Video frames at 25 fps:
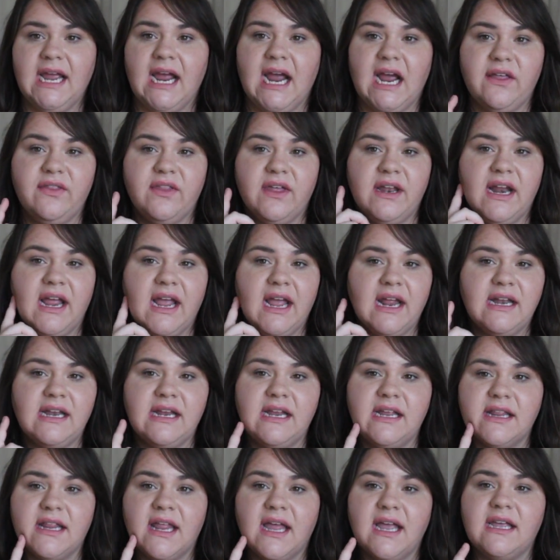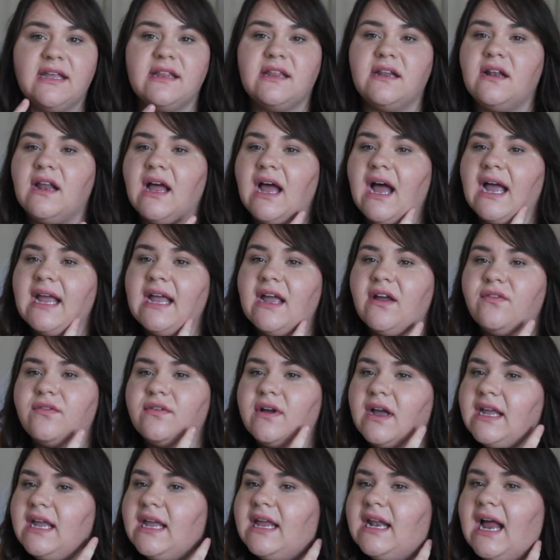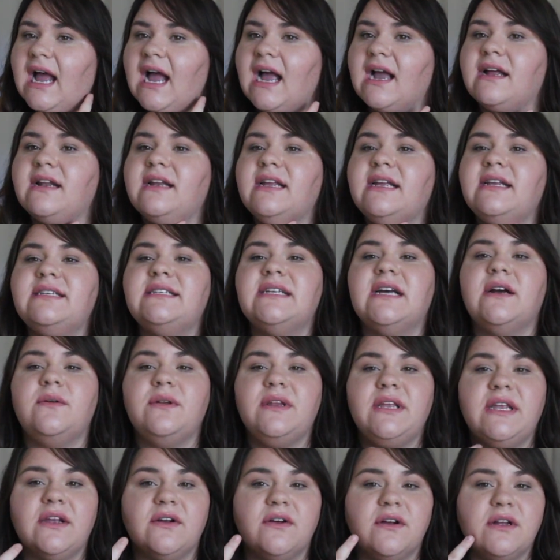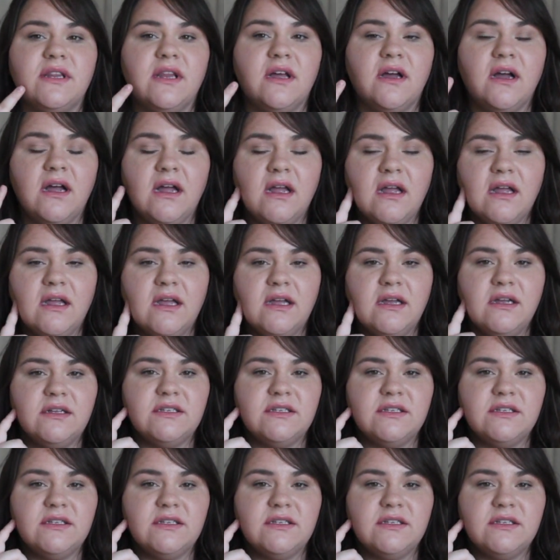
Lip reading: and then any like little, I get acne down here a lot,